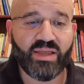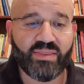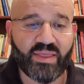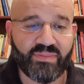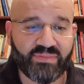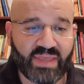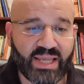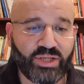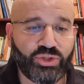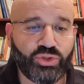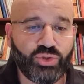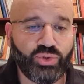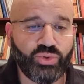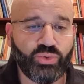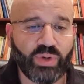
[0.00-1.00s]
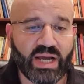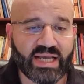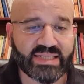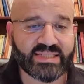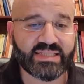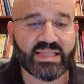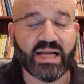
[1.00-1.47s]
that they too
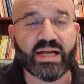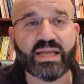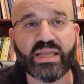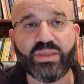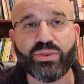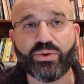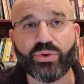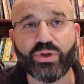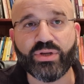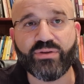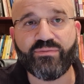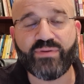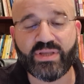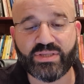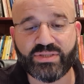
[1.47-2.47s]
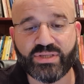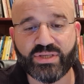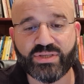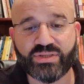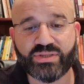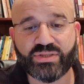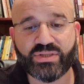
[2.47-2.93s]
are stuck in their own
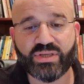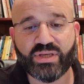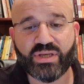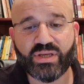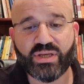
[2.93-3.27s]
defenses.